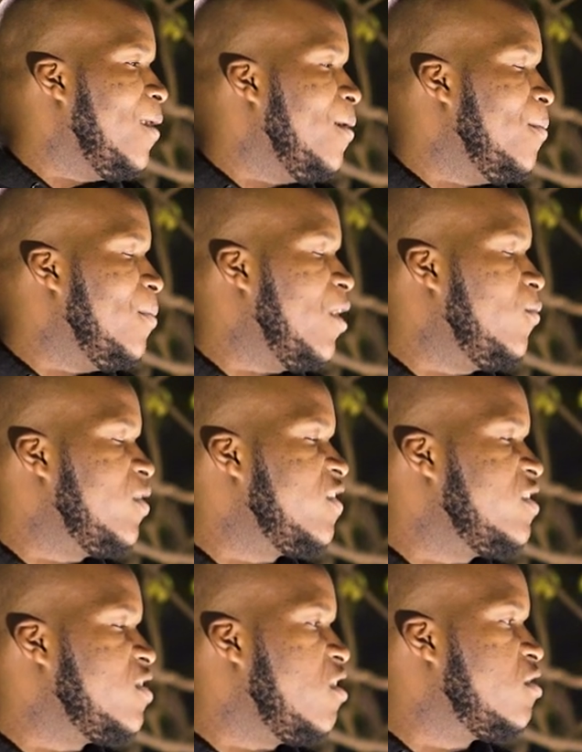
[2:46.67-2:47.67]
But I wasn't
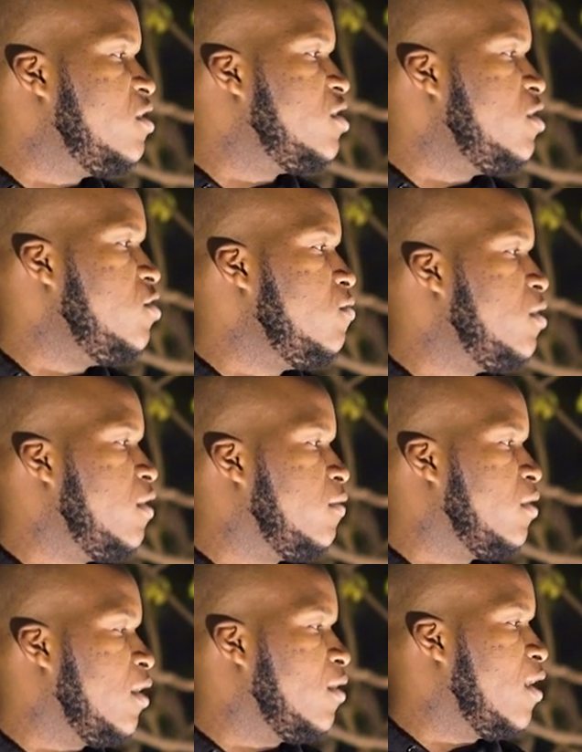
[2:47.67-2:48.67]
talking to you, and
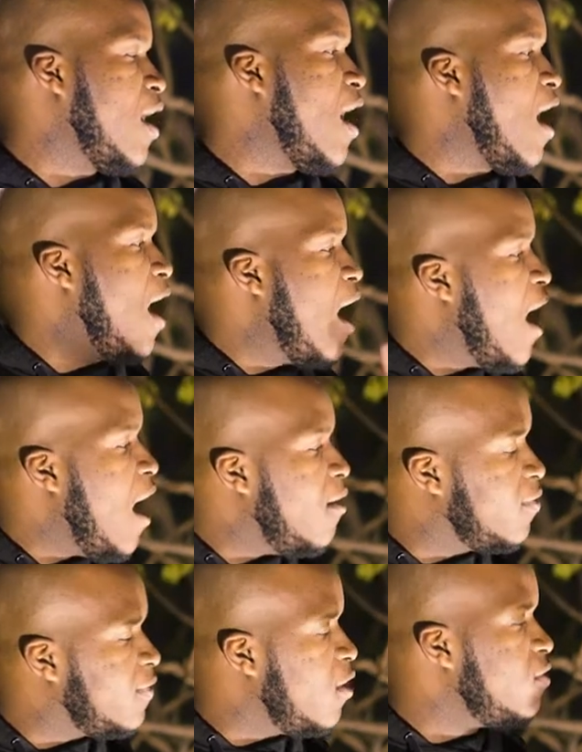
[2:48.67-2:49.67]
I
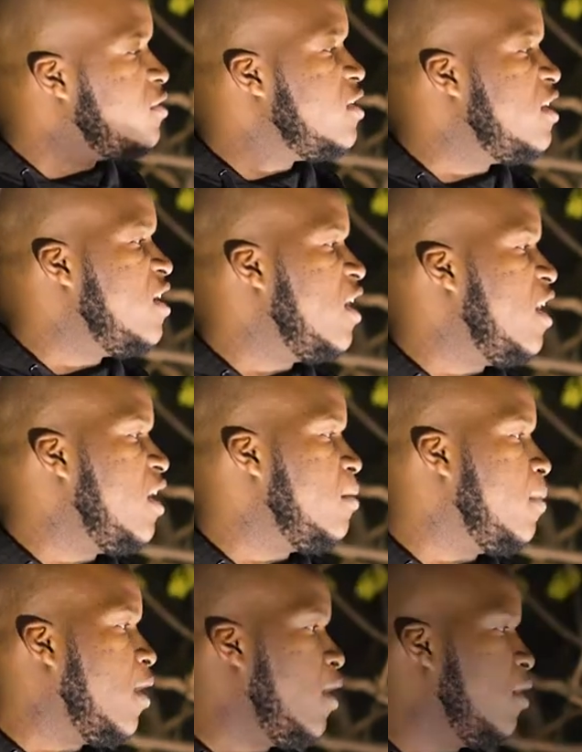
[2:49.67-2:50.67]
was talking to the young lady behind